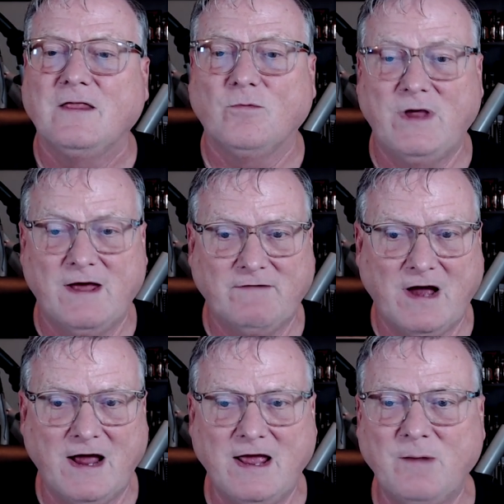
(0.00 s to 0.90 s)
And we have
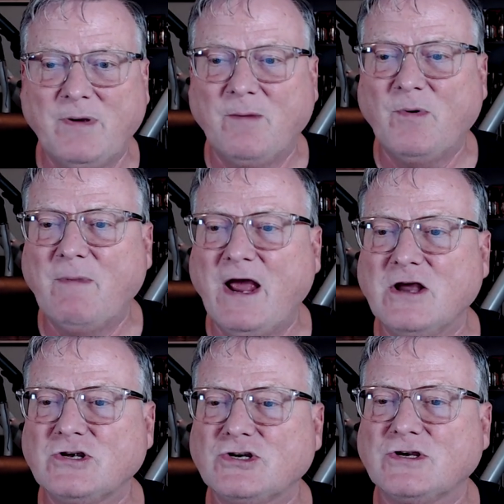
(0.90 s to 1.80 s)
cayenne pepper
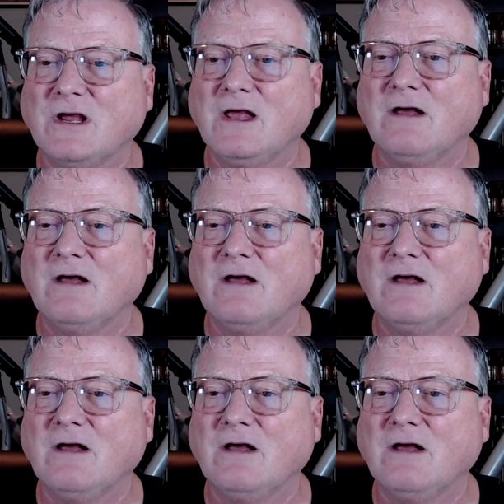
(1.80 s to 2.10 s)
mash.